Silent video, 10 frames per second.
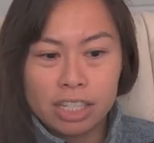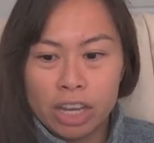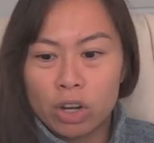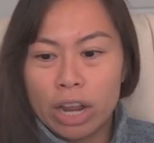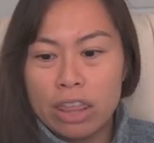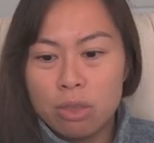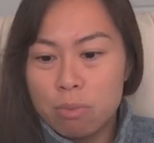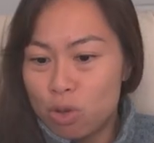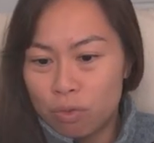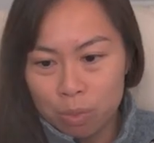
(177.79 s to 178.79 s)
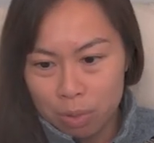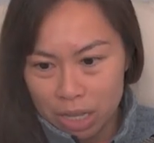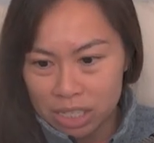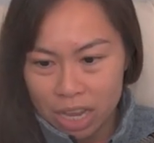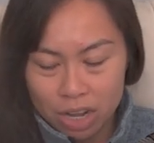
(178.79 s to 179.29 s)
Let's say you're in the mood for
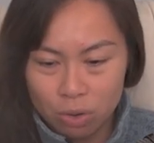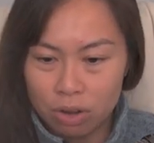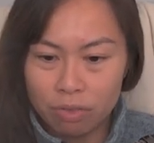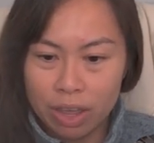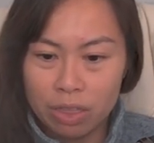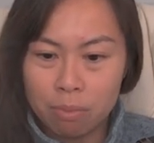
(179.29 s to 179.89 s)
pizza and you want to